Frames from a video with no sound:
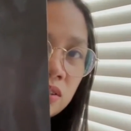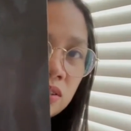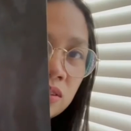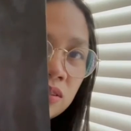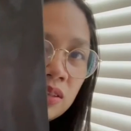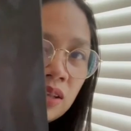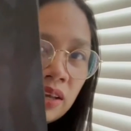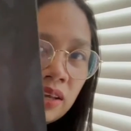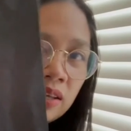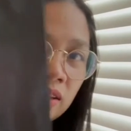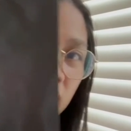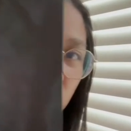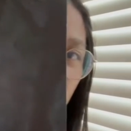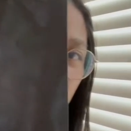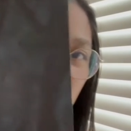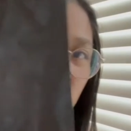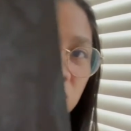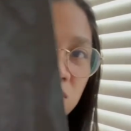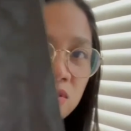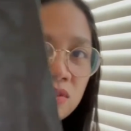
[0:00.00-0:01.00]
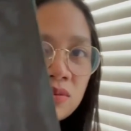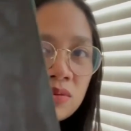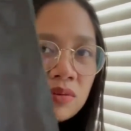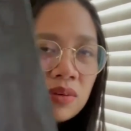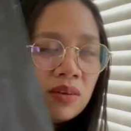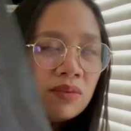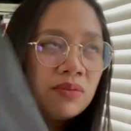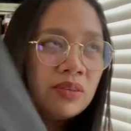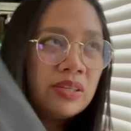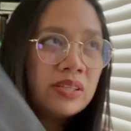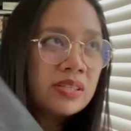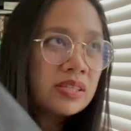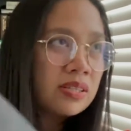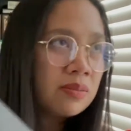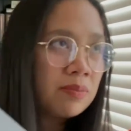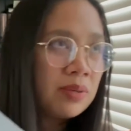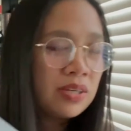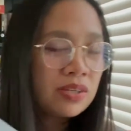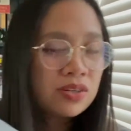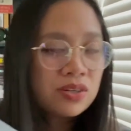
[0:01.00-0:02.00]
like, it was, if it's
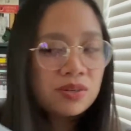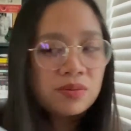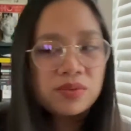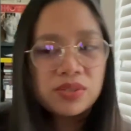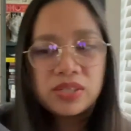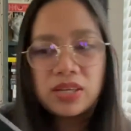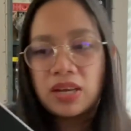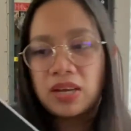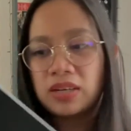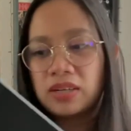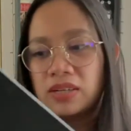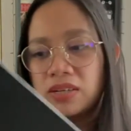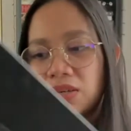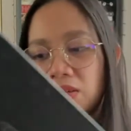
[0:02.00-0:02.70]
a picture, it was taken in the